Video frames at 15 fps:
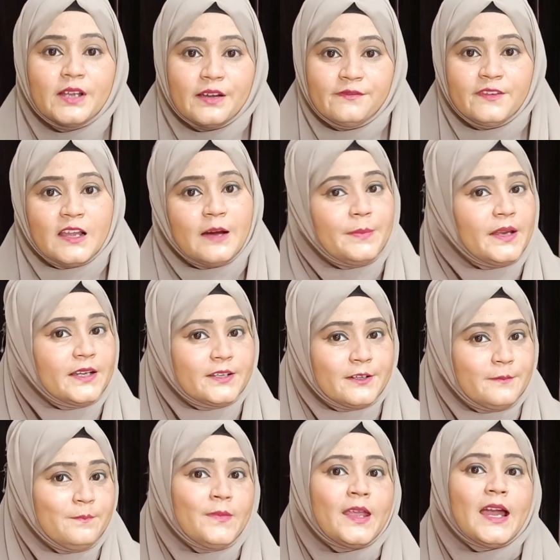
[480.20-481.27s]
develop it,
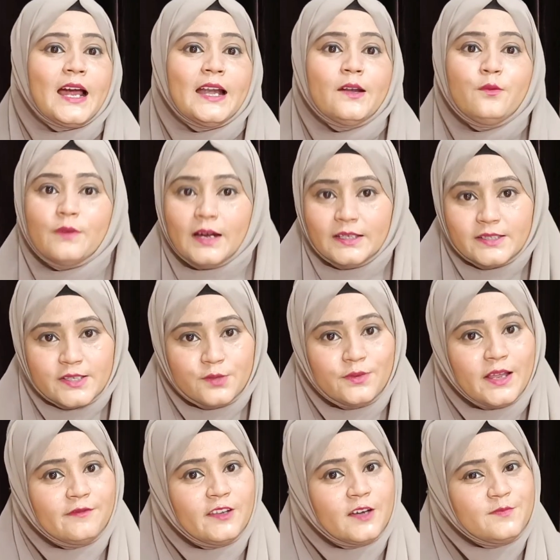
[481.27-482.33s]
and once you
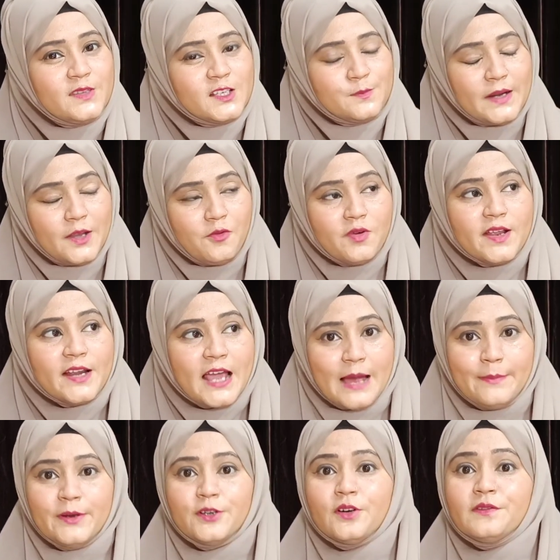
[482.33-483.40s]
develop this particular
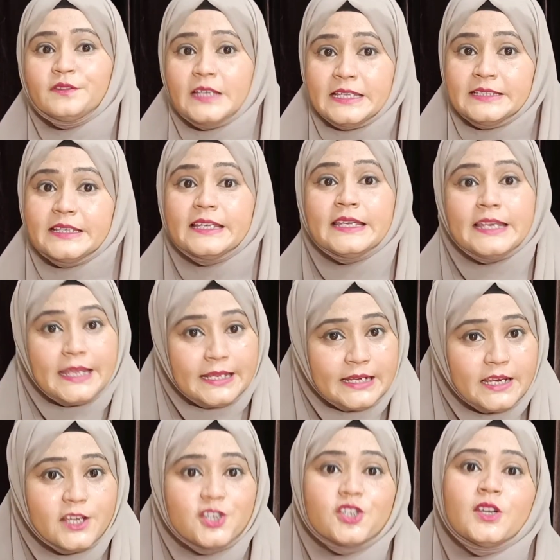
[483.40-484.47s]
habit of thinking in
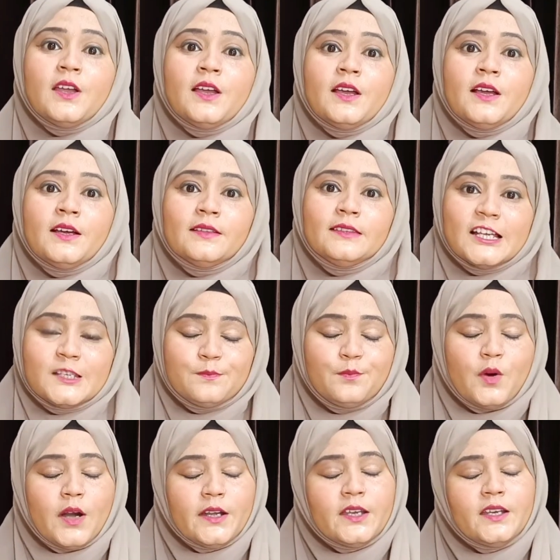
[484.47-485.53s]
English, the
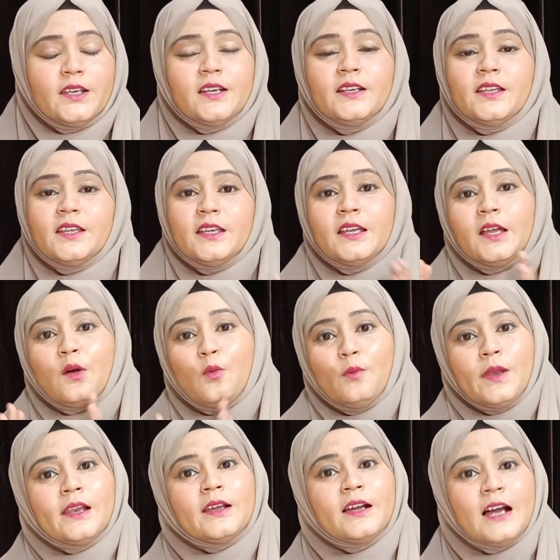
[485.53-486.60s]
spontaneity
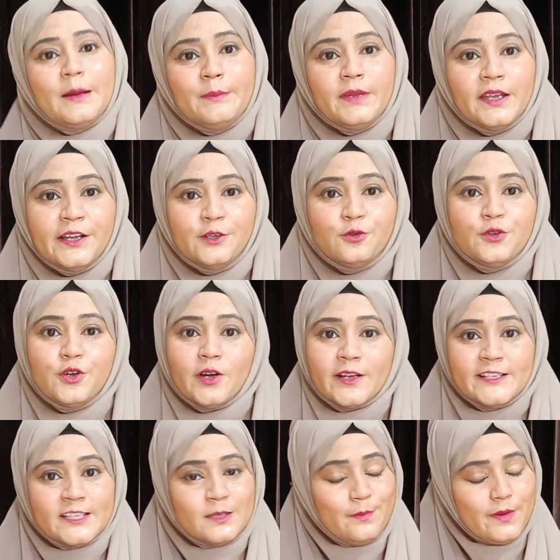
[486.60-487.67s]
will come into your
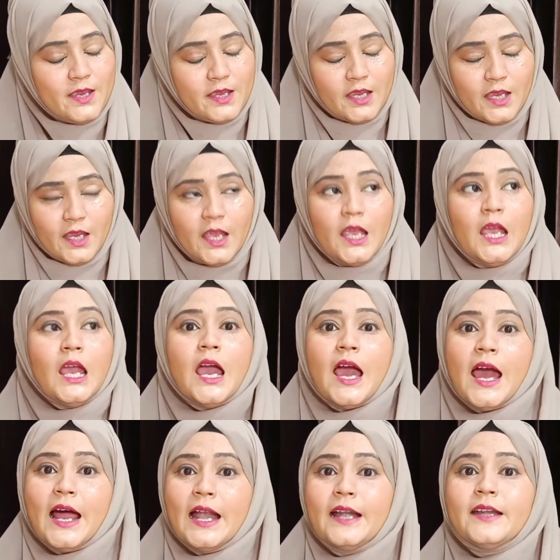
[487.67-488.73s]
speaking,
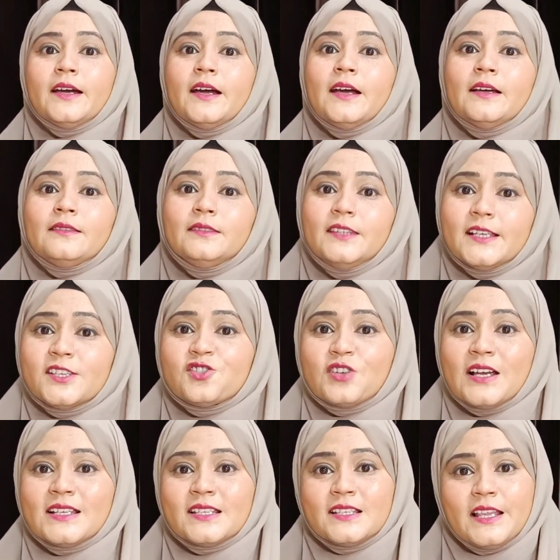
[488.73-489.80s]
and this
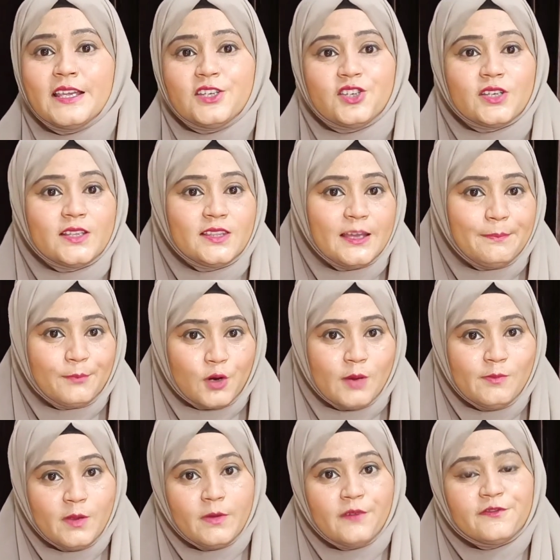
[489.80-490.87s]
translation, the
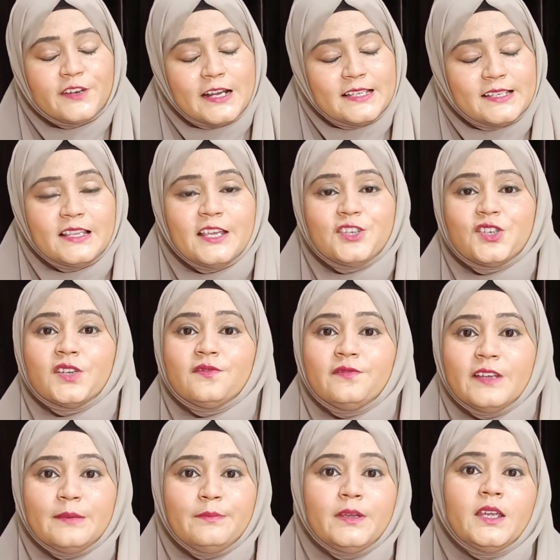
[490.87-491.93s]
problem of translation
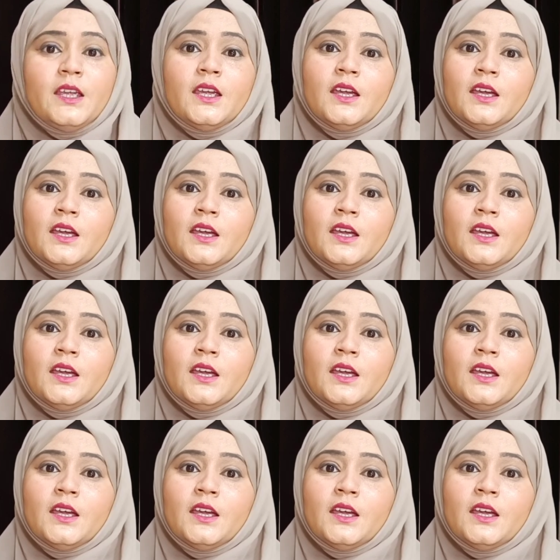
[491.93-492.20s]
will be,